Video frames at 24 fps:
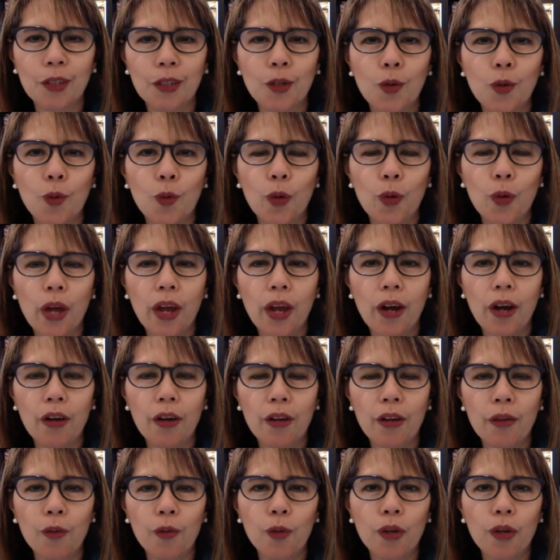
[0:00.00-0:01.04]
Where
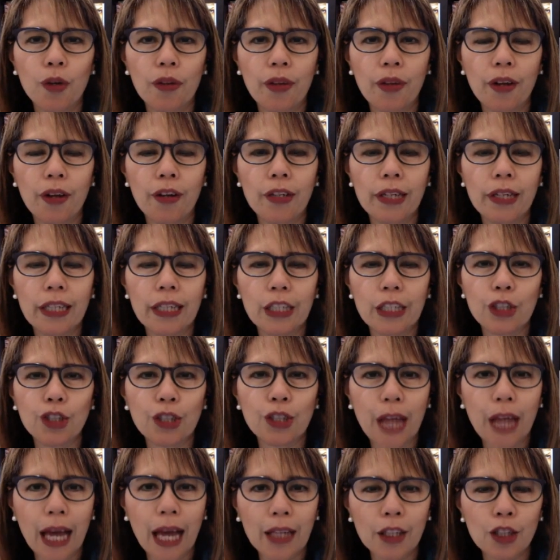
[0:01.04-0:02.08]
were there any
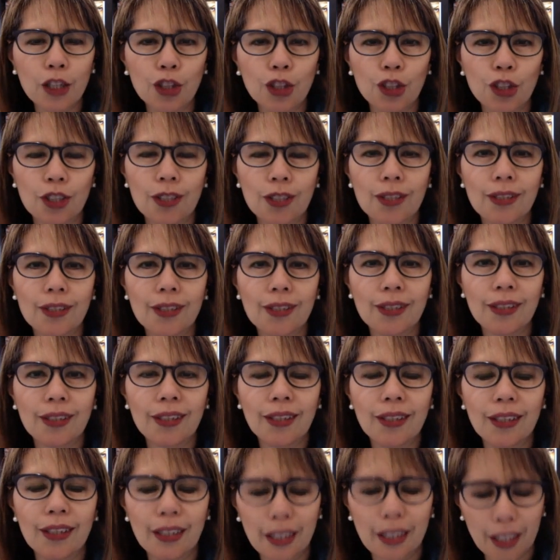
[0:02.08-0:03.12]
challenges
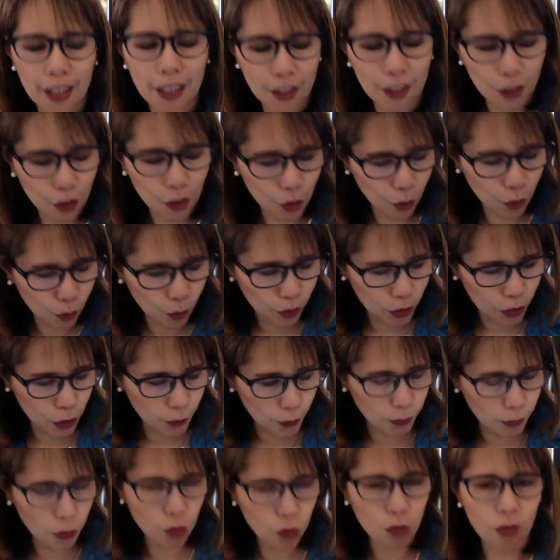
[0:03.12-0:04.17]
in your
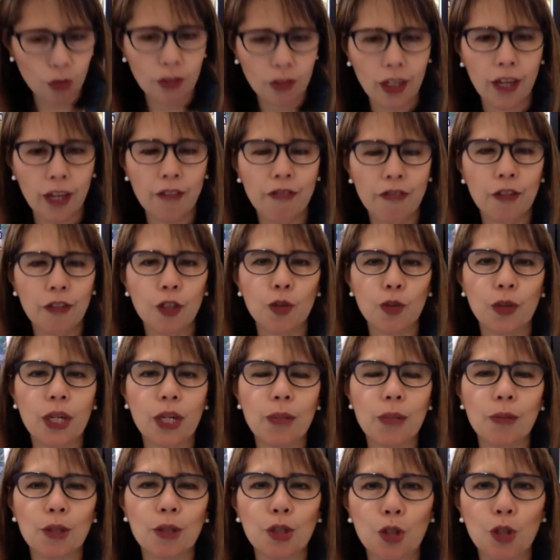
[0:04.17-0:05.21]
spiritual life that you were
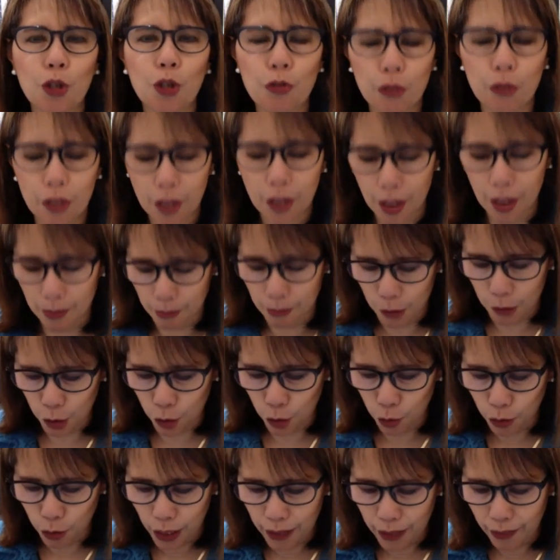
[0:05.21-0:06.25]
able to overcome? So
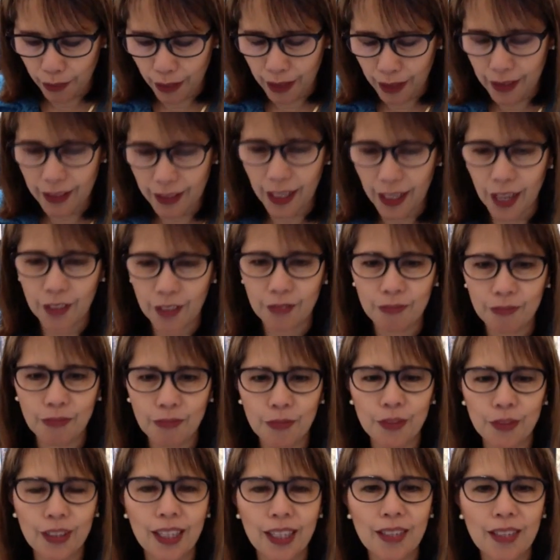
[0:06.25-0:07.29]
write that down.
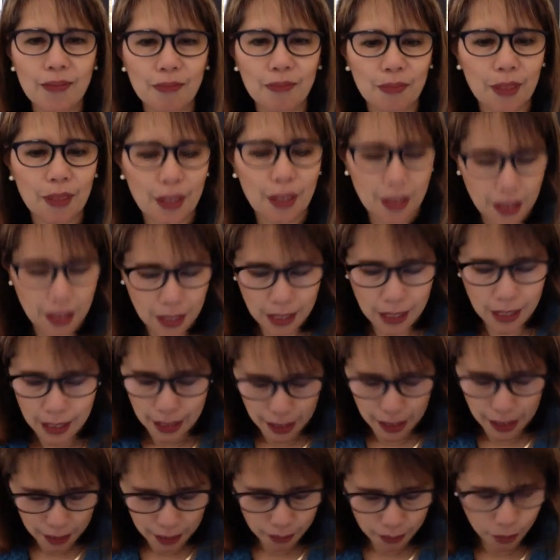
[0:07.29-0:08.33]
Okay.
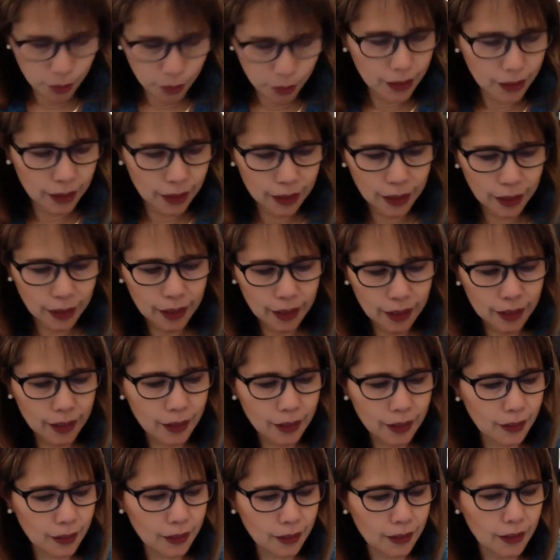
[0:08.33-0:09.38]
Number
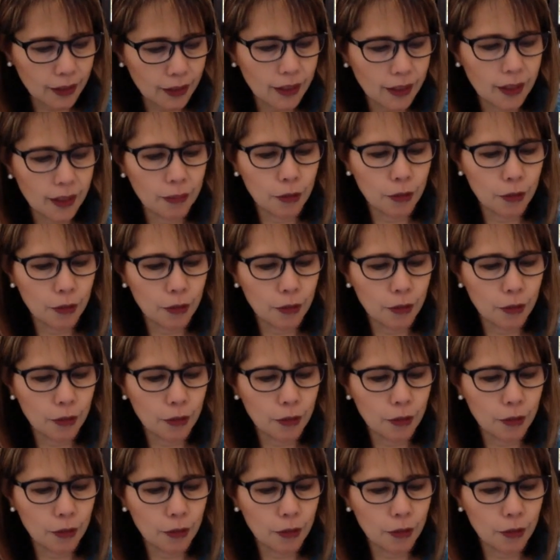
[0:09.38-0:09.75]
six, let me